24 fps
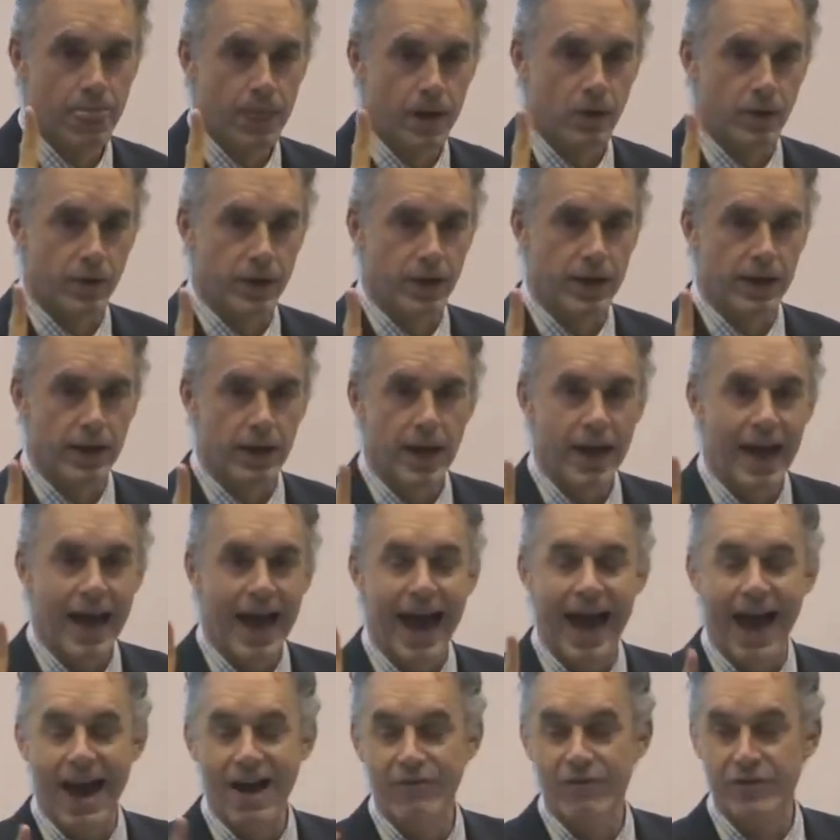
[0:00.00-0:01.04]
Okay?
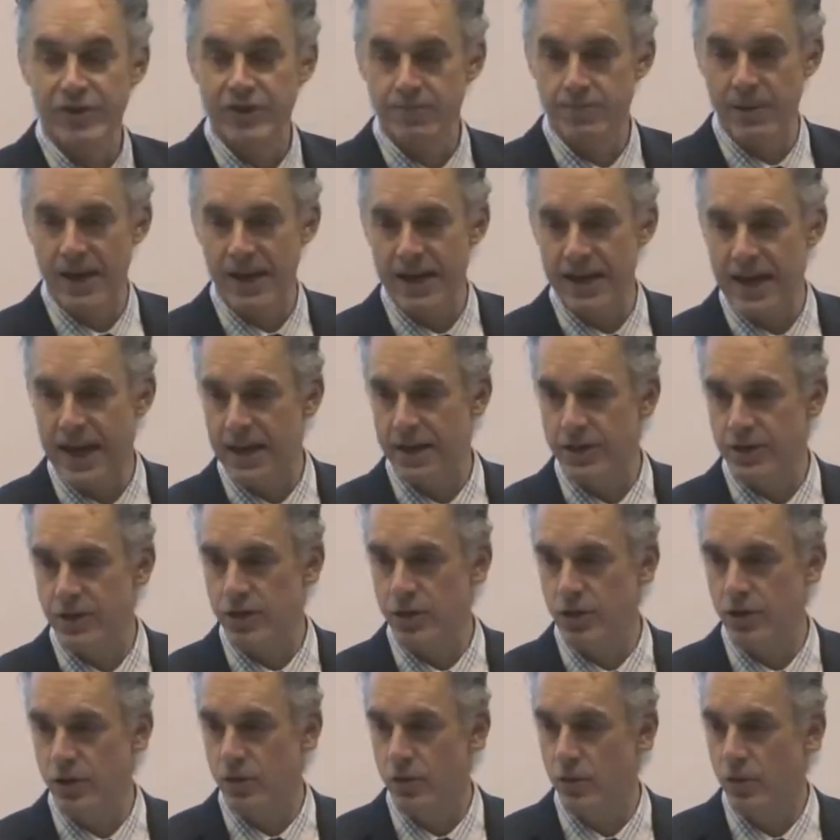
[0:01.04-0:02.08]
Half as many had
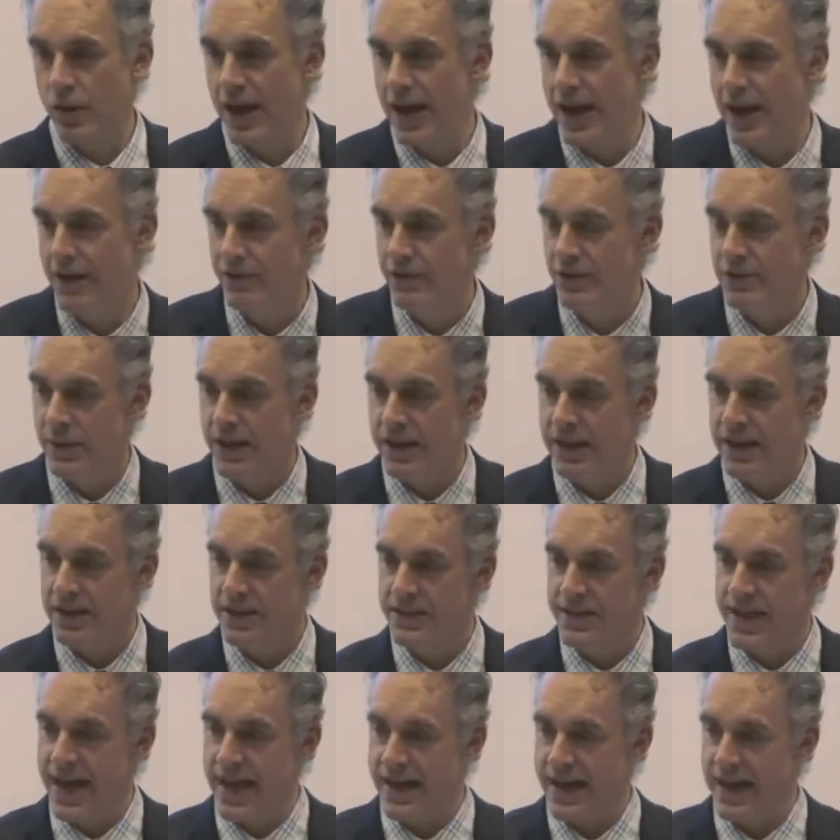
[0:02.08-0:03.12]
2. Half as many
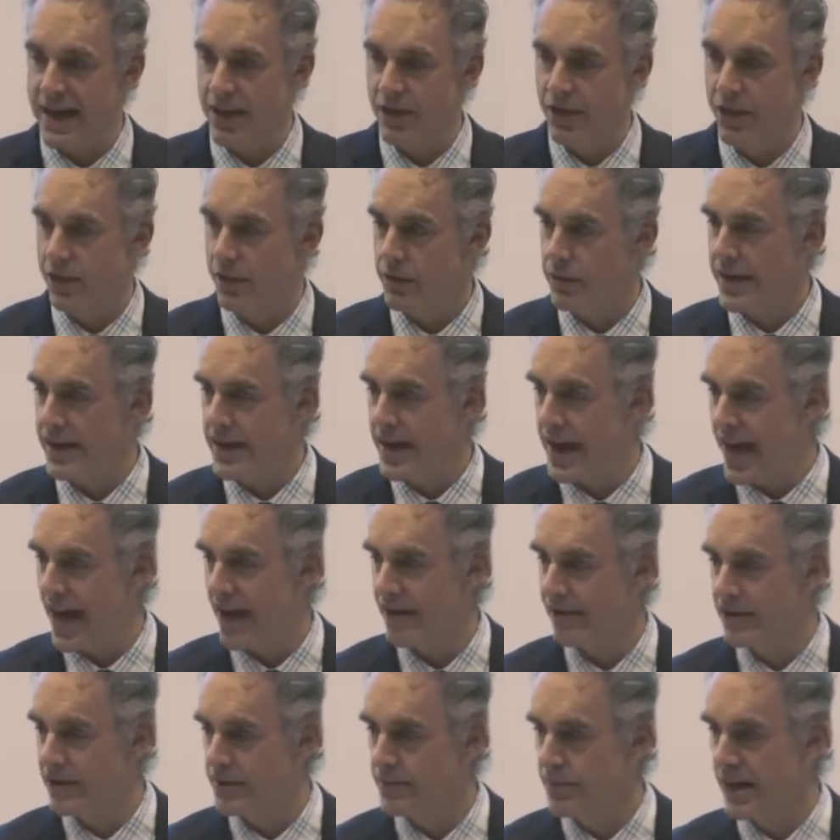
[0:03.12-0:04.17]
as that had 3.
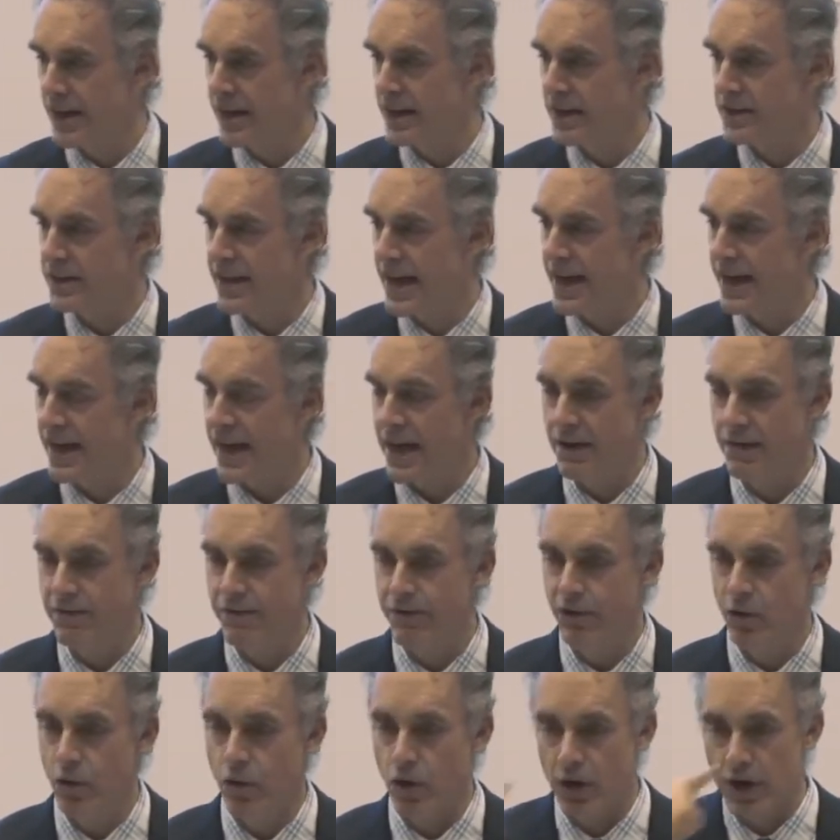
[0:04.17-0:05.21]
Half as many as that had
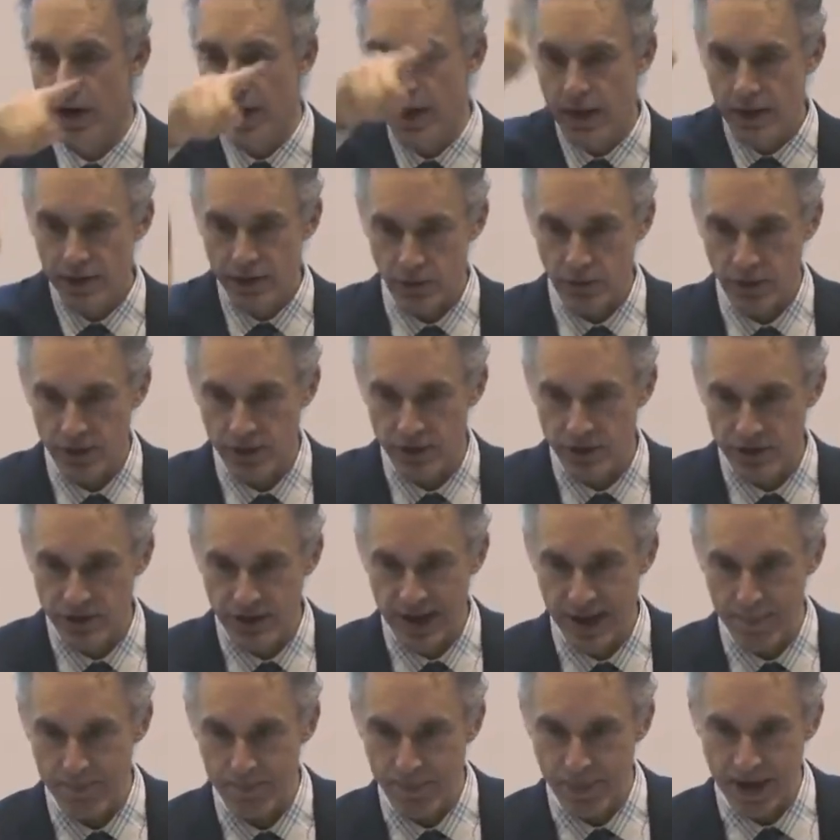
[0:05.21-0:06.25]
4. It's a real
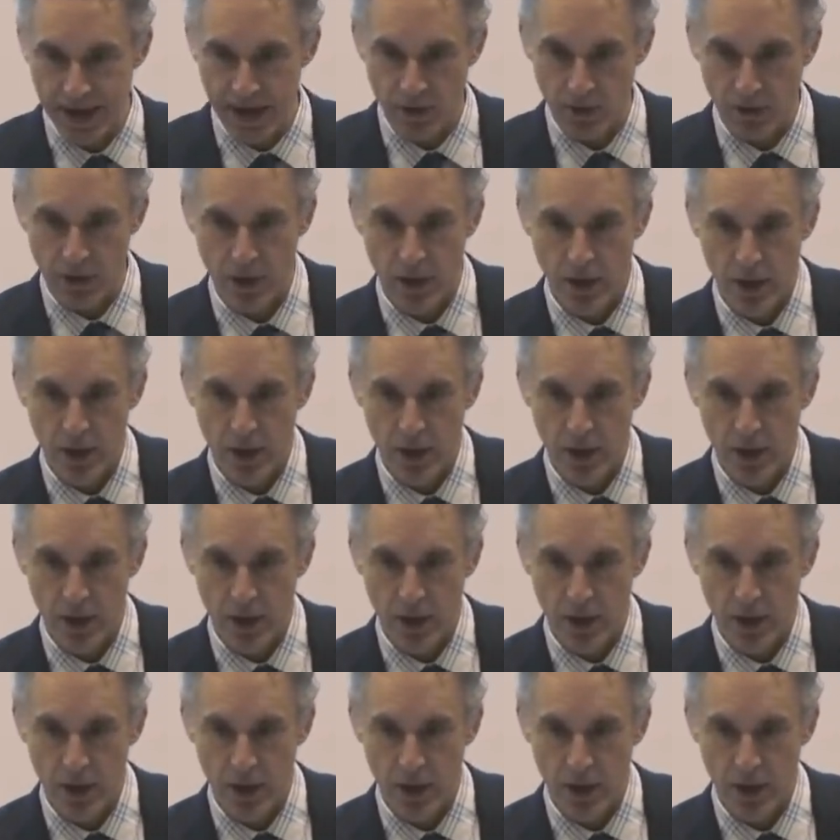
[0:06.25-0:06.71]
step down.